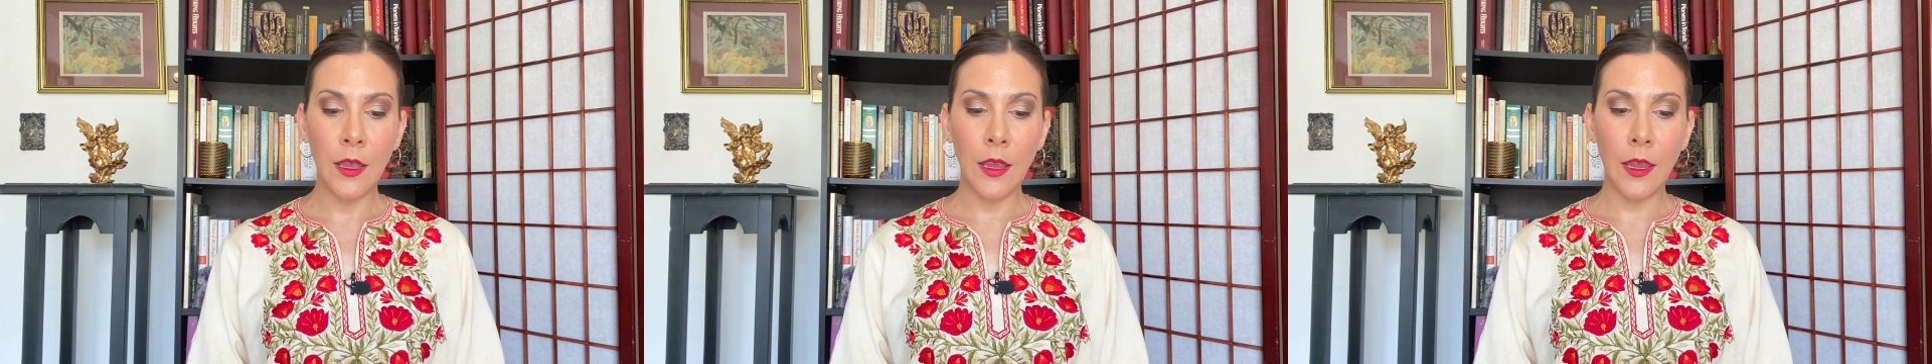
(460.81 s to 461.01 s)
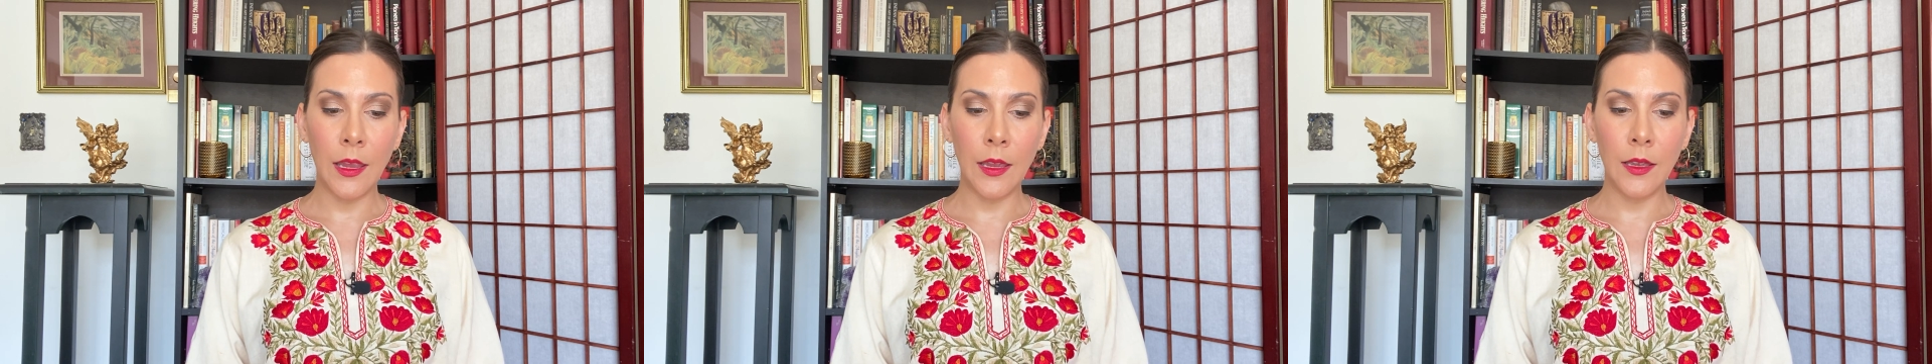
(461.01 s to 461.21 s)

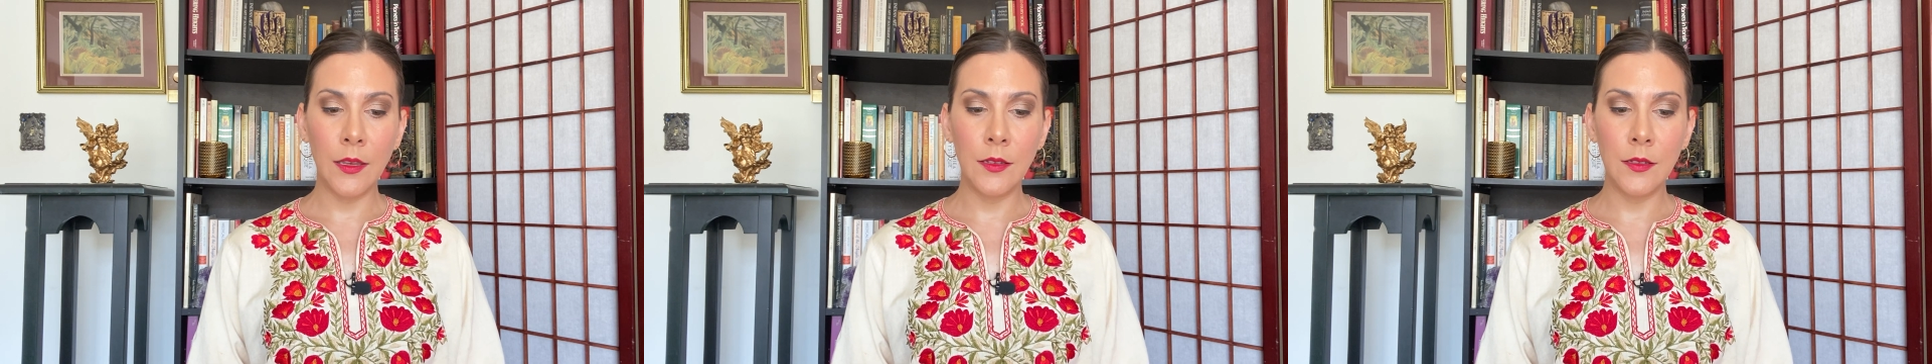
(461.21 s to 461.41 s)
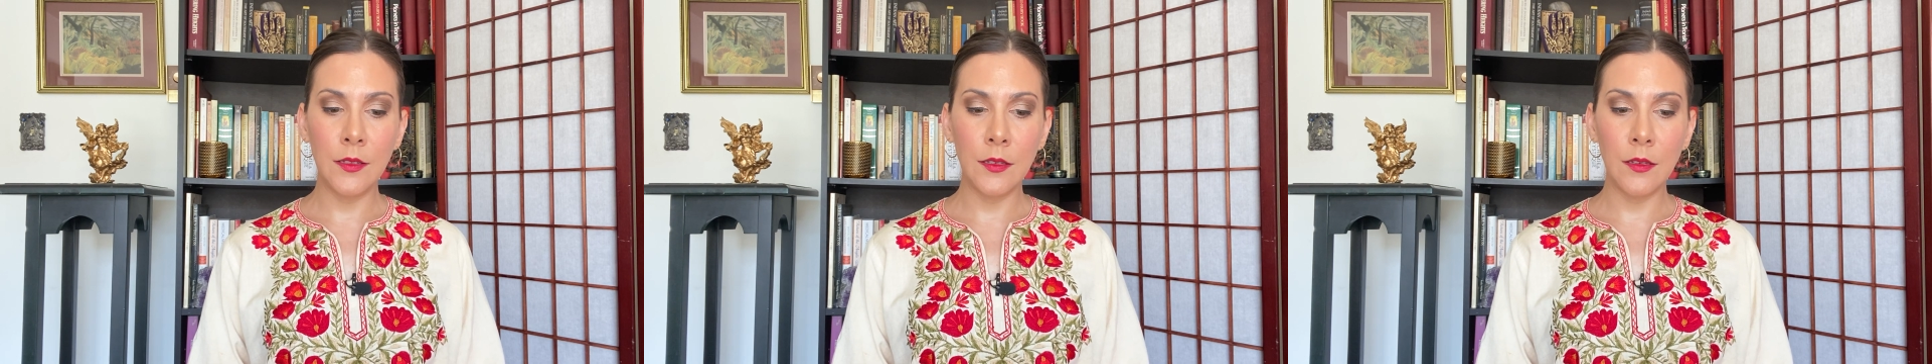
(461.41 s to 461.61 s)

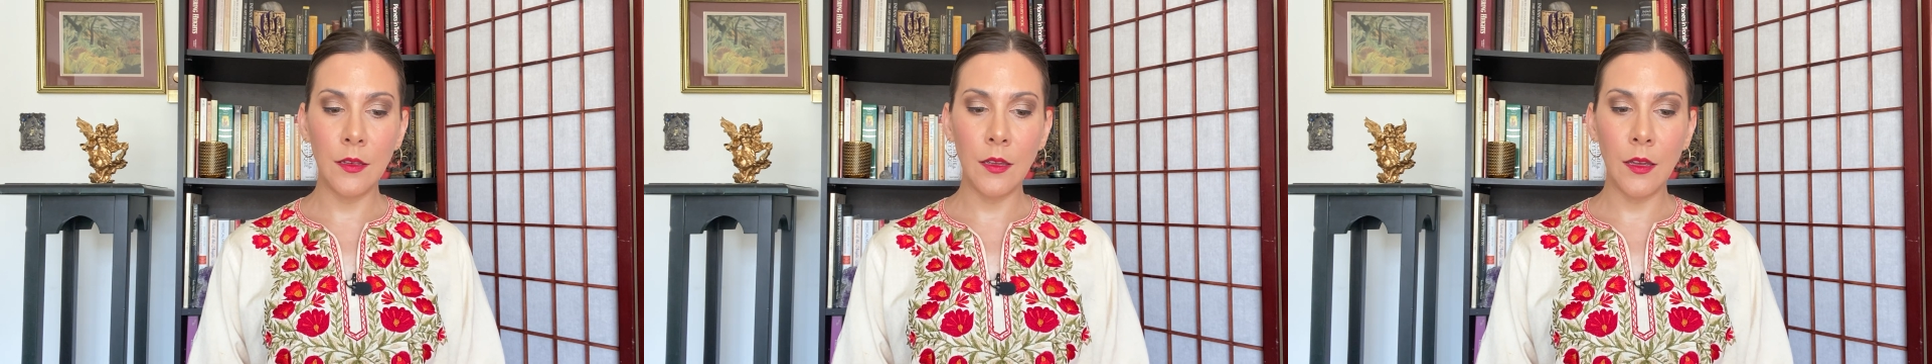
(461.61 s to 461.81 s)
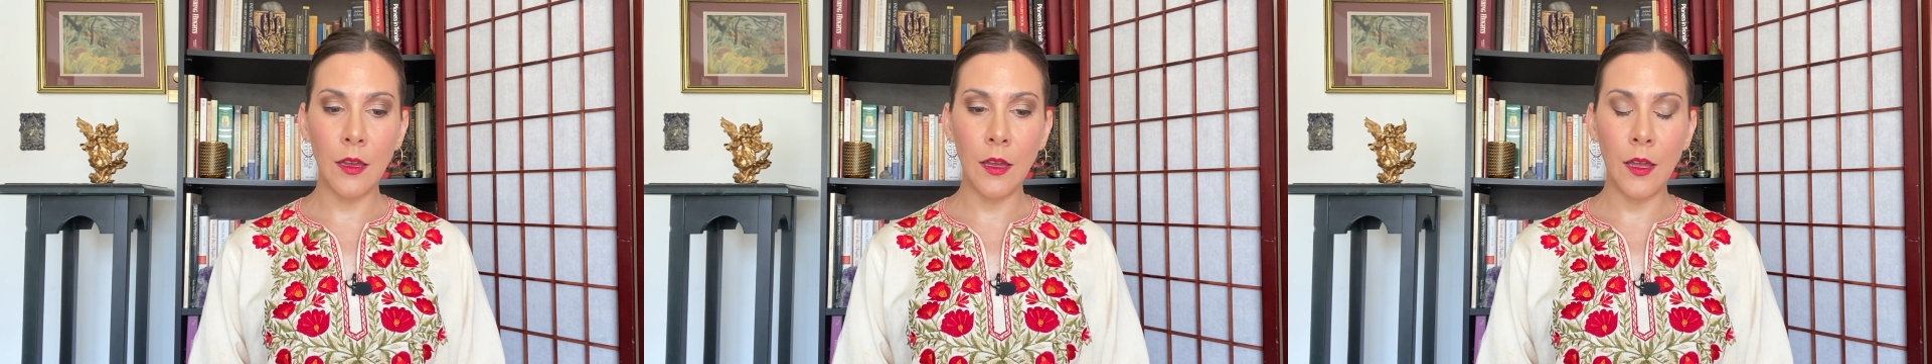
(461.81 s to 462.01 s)
And
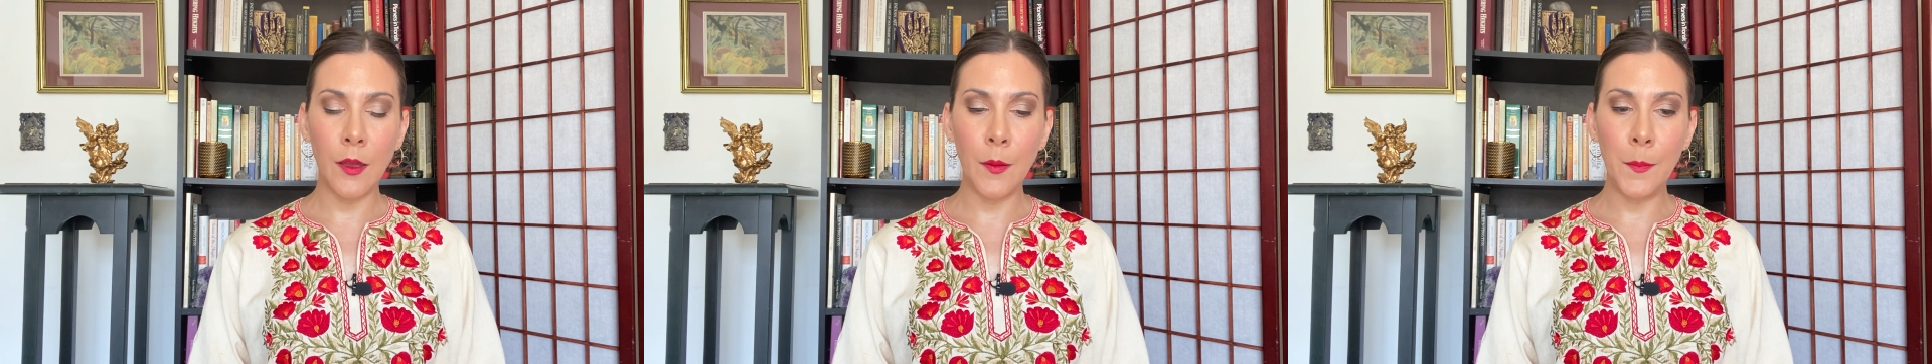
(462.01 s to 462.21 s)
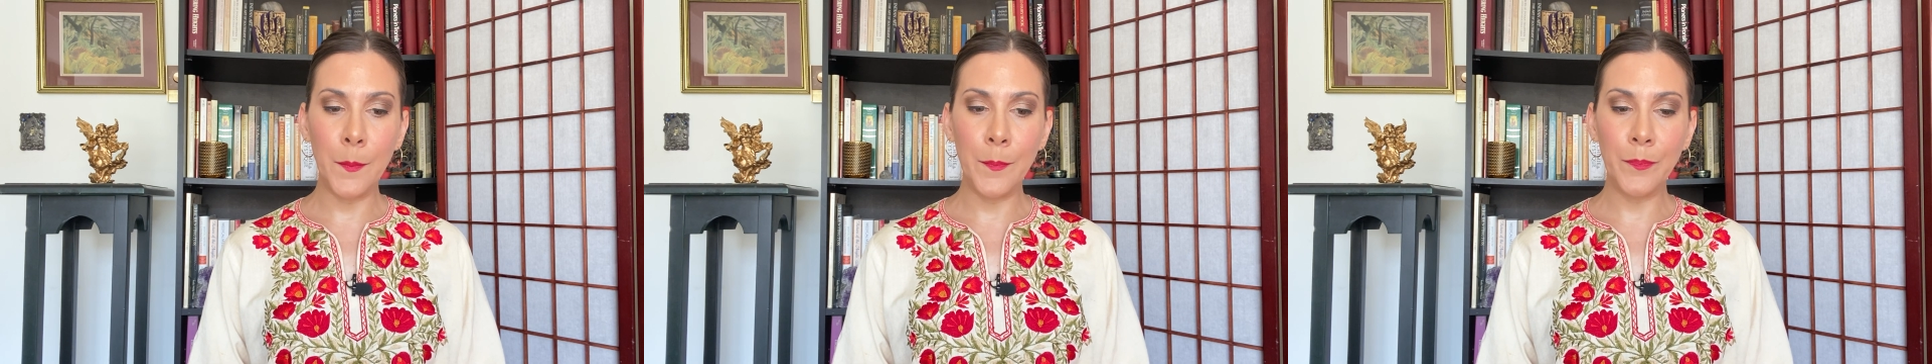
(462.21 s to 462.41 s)

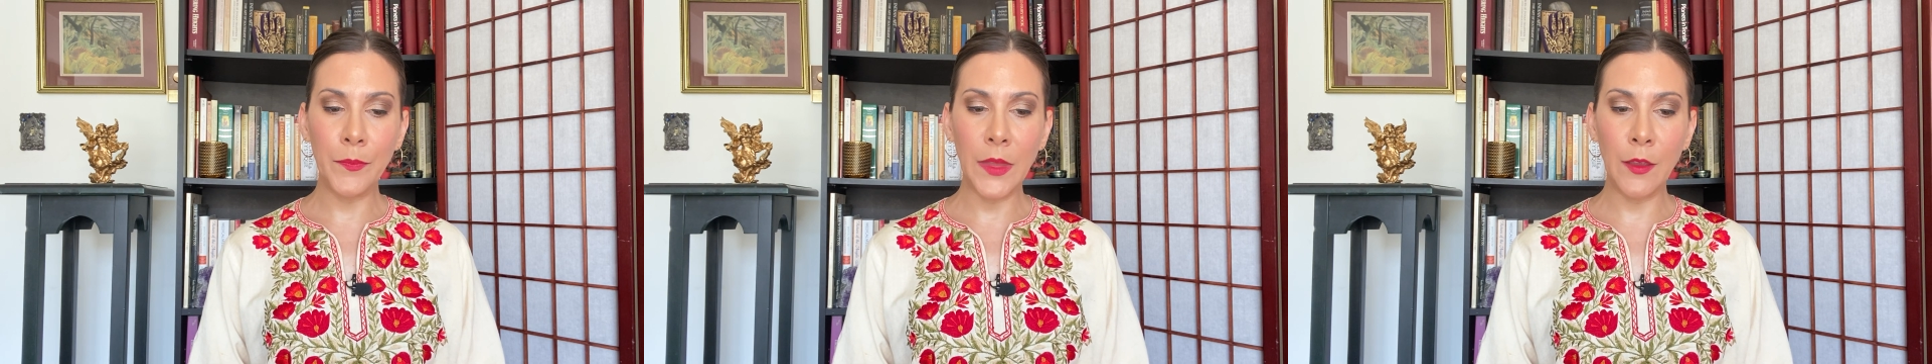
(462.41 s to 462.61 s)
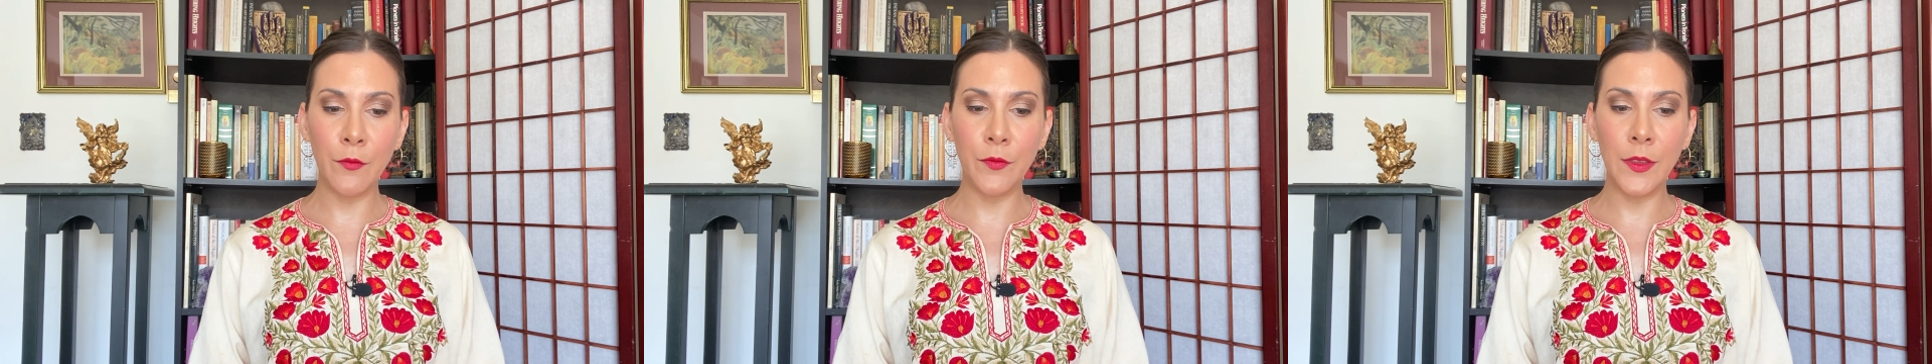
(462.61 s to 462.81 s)
if